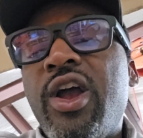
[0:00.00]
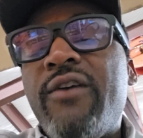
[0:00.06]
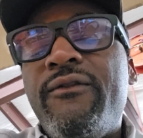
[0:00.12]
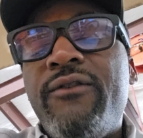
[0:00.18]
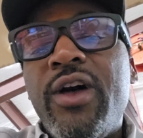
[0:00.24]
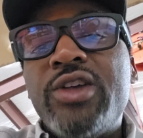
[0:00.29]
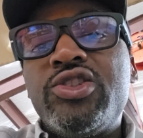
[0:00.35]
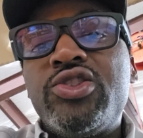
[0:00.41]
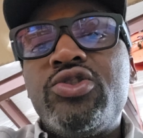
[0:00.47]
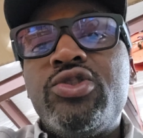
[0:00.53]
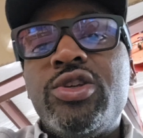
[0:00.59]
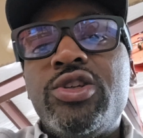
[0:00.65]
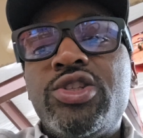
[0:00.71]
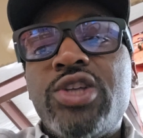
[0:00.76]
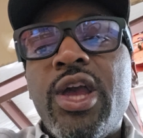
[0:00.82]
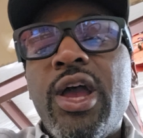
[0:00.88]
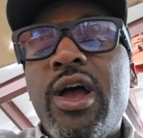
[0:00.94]
tried
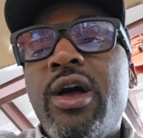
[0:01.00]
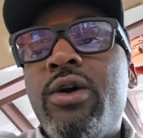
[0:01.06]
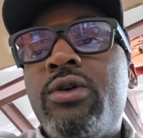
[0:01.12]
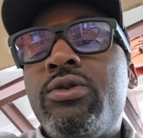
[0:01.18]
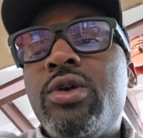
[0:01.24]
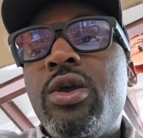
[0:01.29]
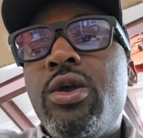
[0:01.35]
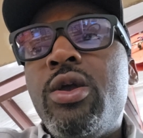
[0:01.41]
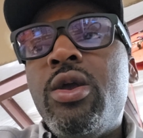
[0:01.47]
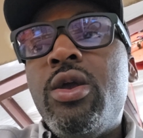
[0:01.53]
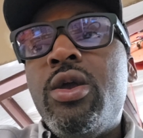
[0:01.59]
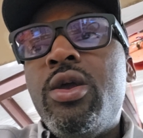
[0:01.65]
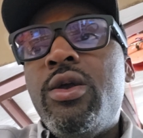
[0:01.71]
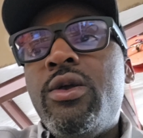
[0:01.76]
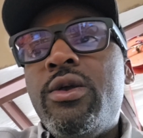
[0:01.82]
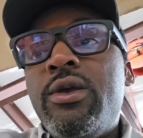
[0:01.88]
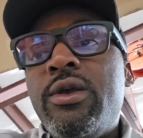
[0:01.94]
fostering a child.
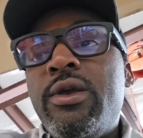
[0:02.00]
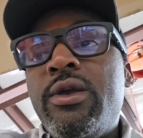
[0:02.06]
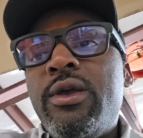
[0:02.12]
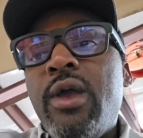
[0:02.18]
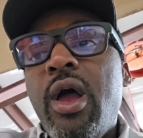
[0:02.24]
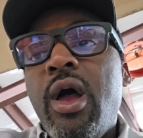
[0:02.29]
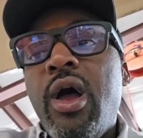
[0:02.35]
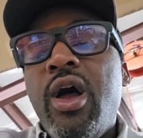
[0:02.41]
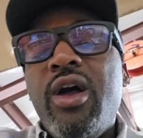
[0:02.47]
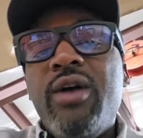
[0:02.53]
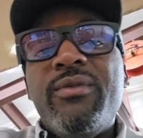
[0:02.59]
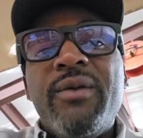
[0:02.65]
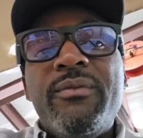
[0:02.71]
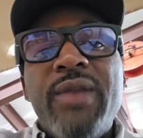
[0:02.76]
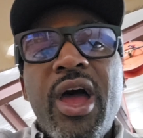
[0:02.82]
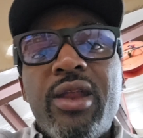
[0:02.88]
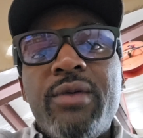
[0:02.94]

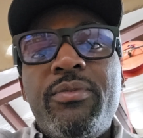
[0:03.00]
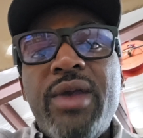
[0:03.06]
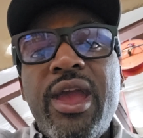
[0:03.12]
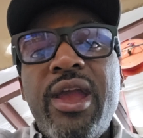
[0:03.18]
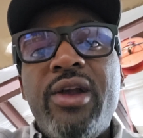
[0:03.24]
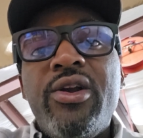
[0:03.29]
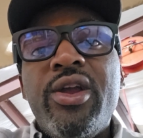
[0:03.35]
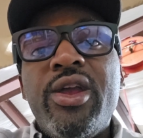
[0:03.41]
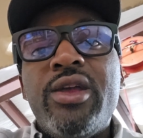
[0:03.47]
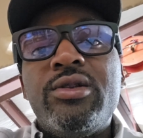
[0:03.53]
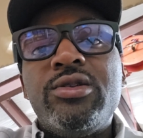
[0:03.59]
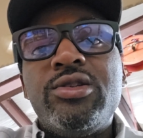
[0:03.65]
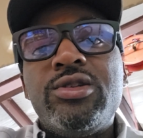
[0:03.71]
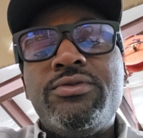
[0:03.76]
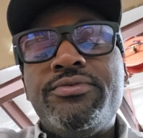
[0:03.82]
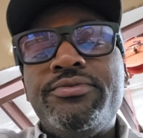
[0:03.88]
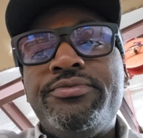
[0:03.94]
I'm not a
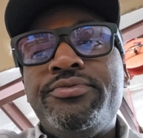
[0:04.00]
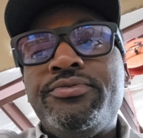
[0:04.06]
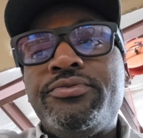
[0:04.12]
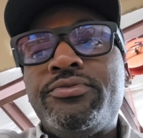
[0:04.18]
parent,